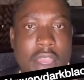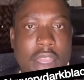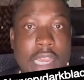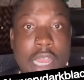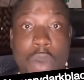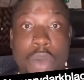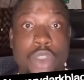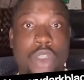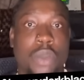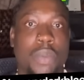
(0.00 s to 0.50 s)

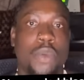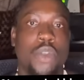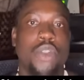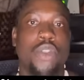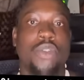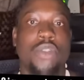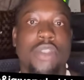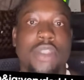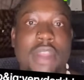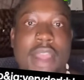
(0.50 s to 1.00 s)
that was supposed
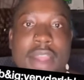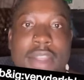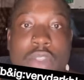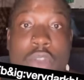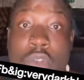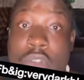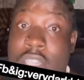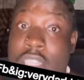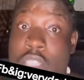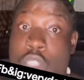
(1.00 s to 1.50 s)
to start
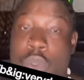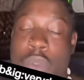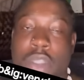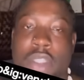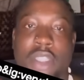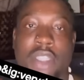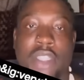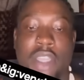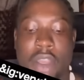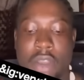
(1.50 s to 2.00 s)
on the
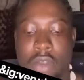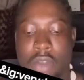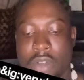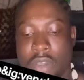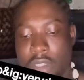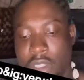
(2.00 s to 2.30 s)
22nd.